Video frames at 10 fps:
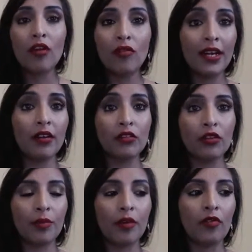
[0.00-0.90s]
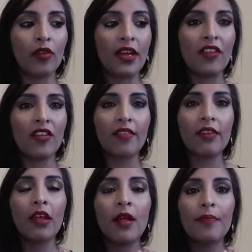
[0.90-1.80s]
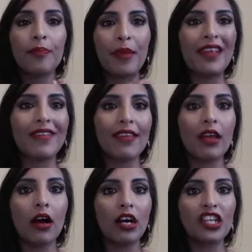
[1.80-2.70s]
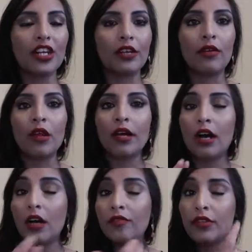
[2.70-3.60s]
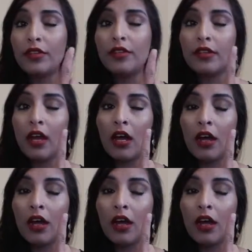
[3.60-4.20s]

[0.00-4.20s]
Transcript: Great on top of a just basic eyeshadow, like I've used